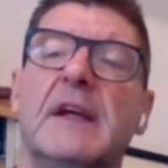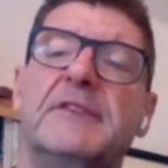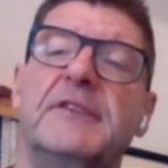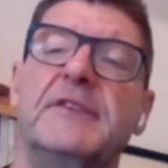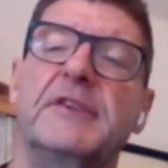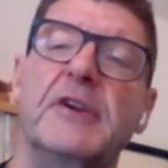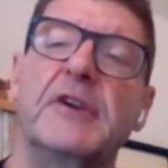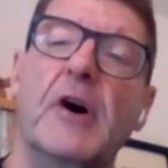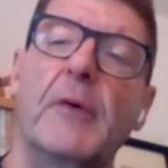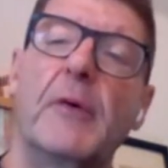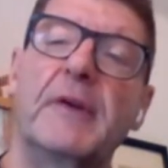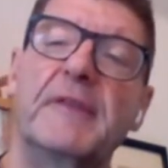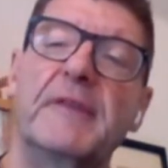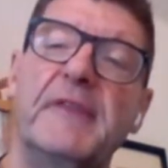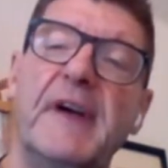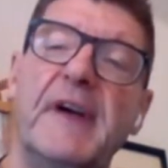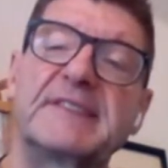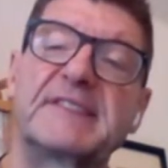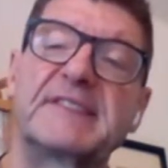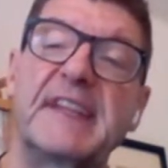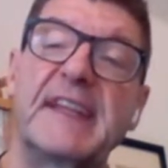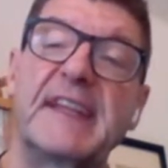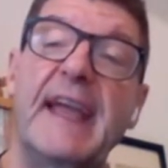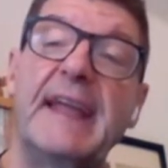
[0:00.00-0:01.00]
to go
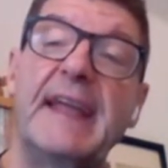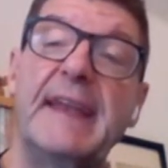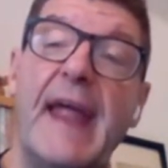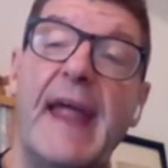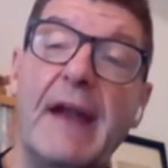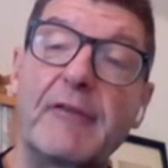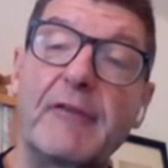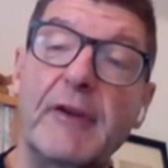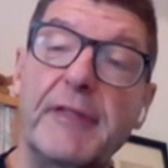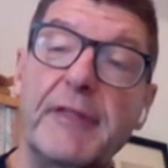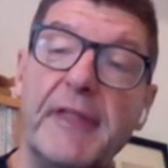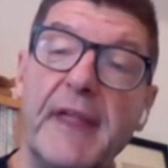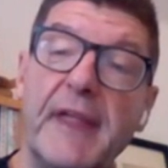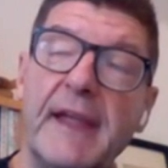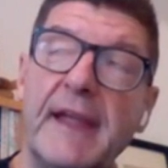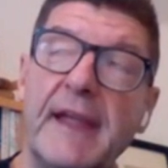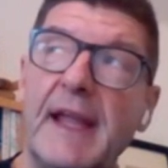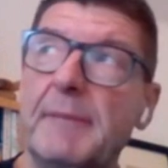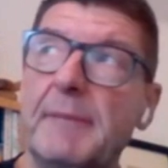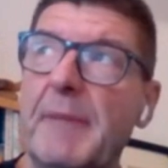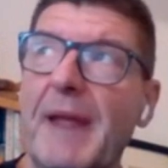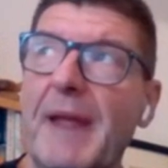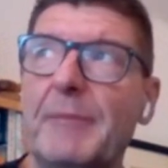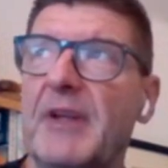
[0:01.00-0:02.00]
investigate everything,
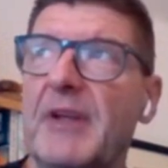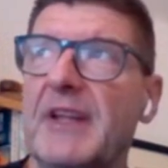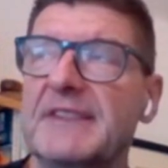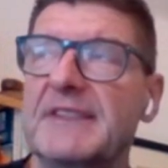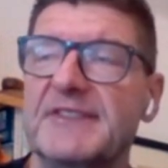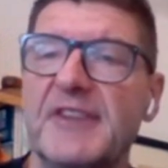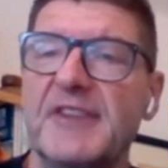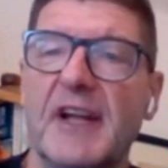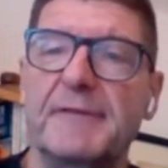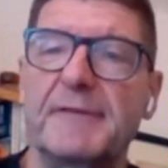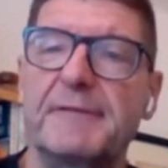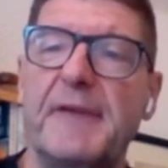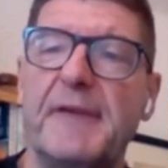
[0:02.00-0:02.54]
and maybe it's not